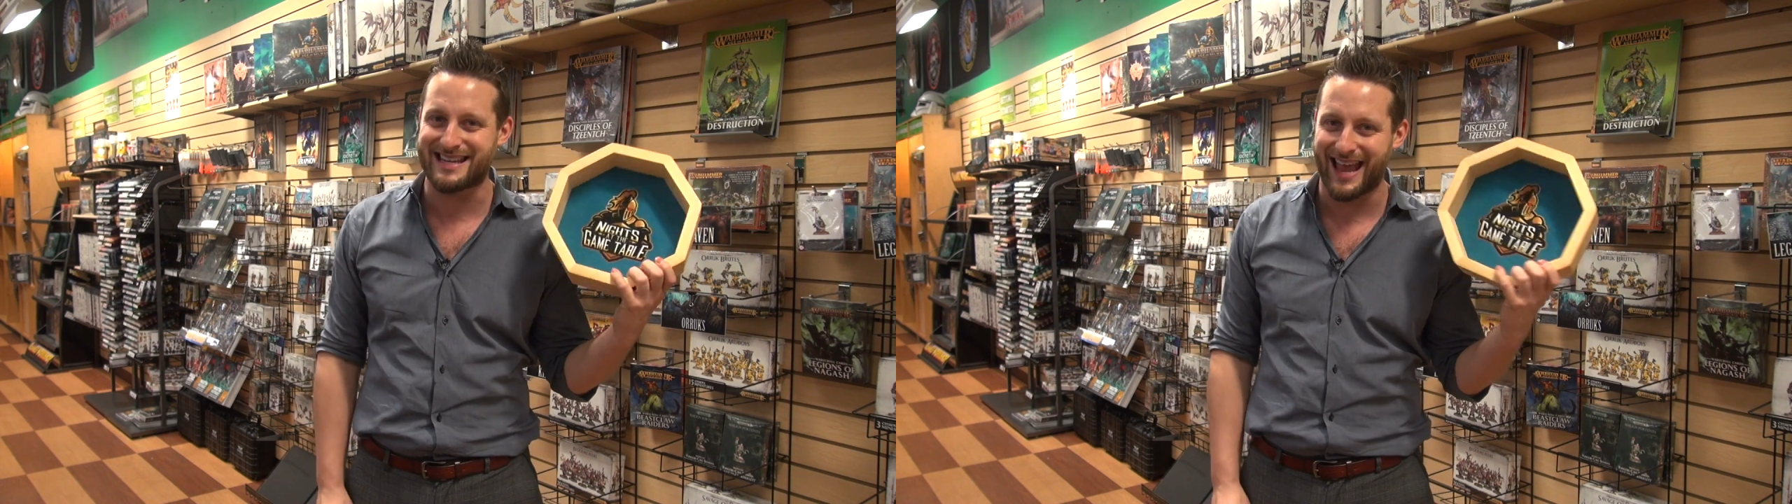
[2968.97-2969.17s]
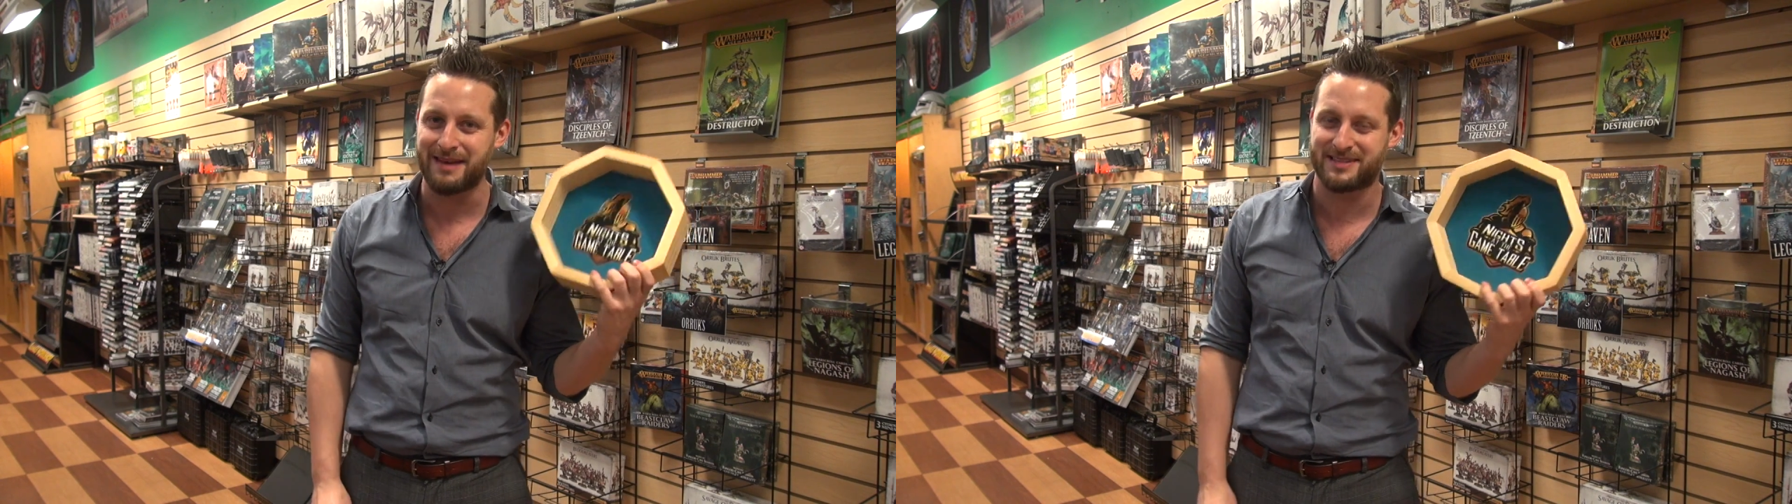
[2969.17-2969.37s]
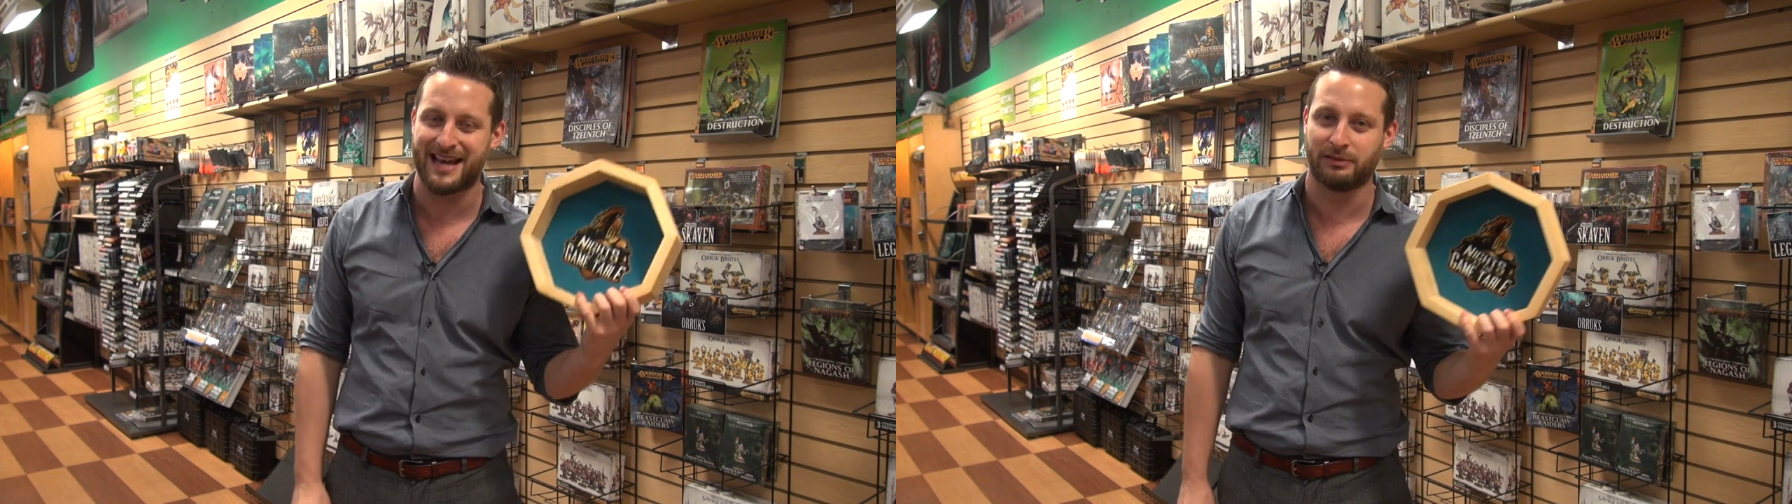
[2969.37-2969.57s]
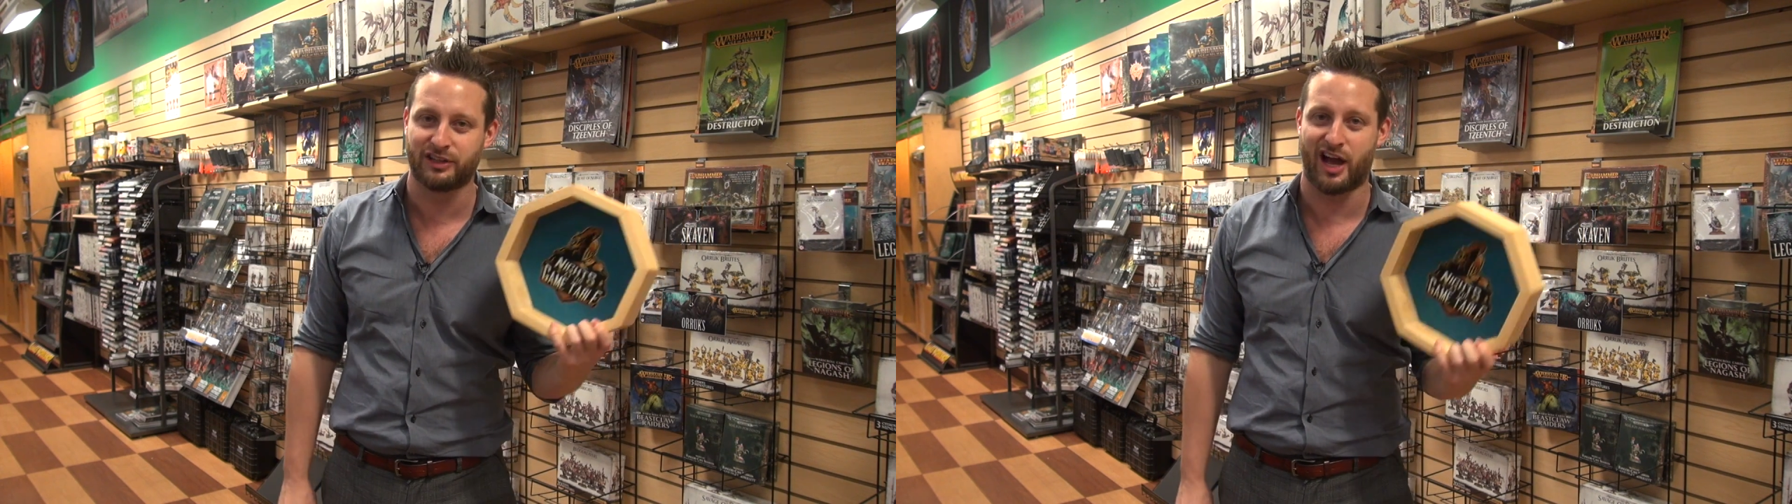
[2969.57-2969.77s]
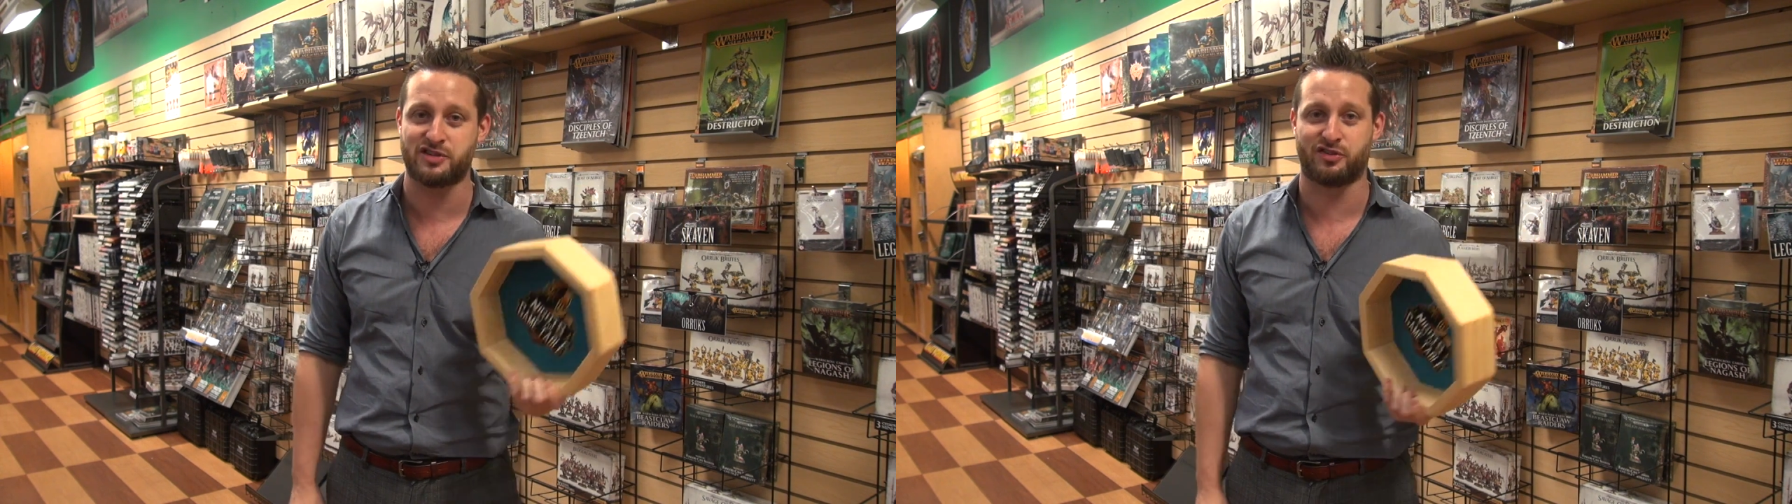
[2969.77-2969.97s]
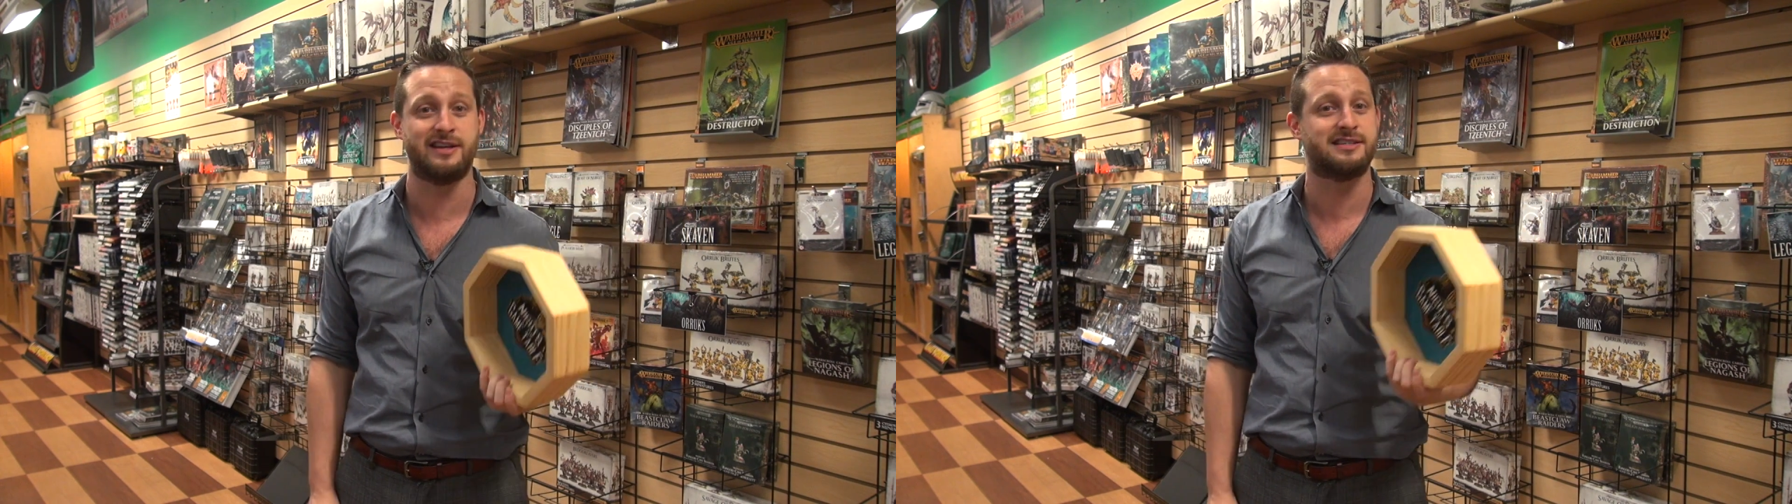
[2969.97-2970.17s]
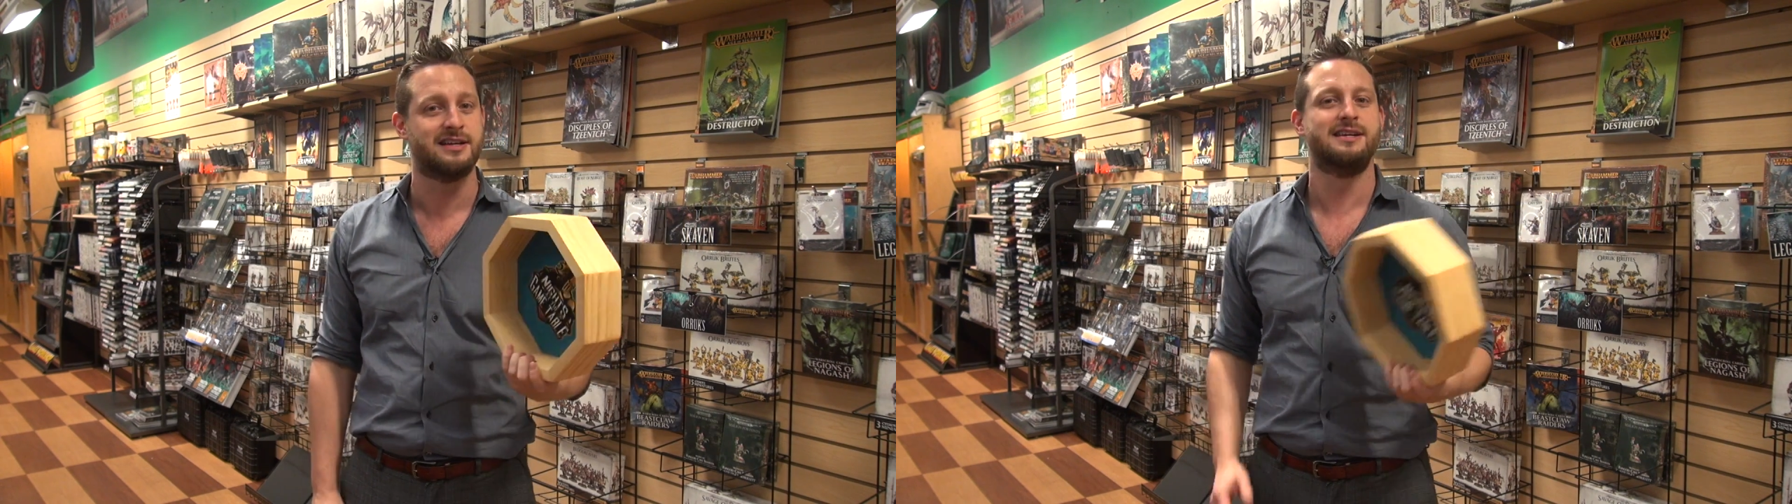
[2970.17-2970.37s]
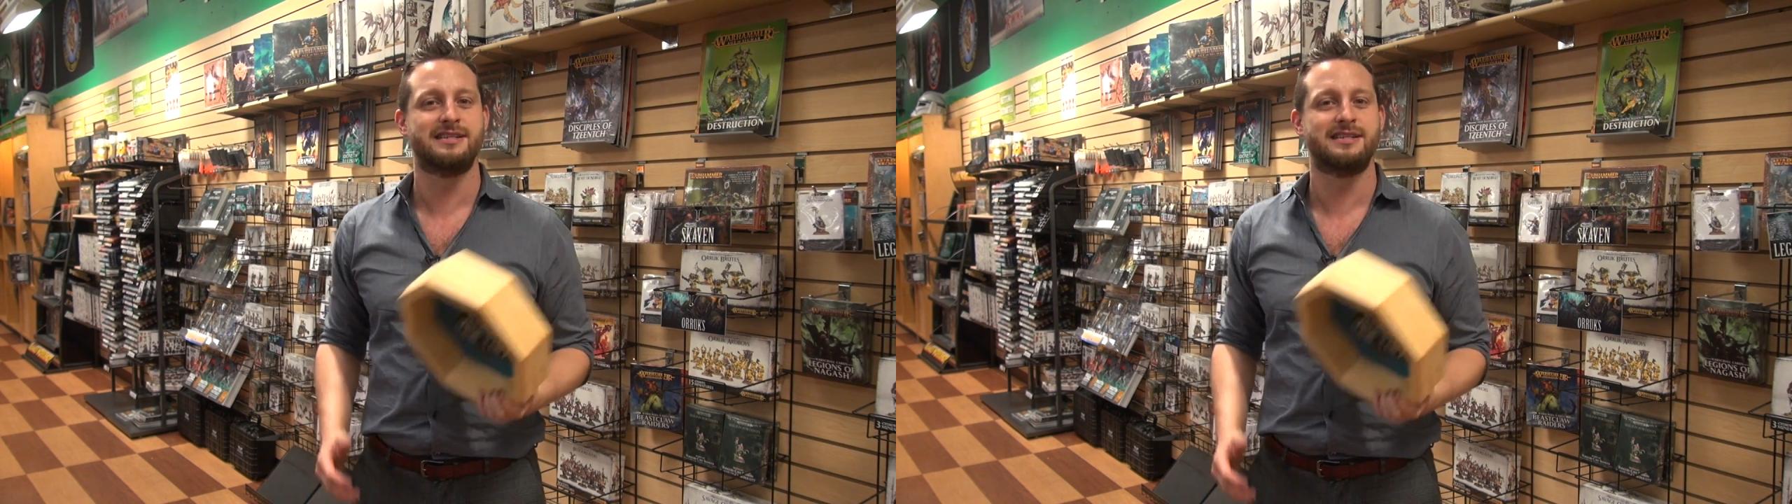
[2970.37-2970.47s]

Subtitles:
the Game Table dice trays,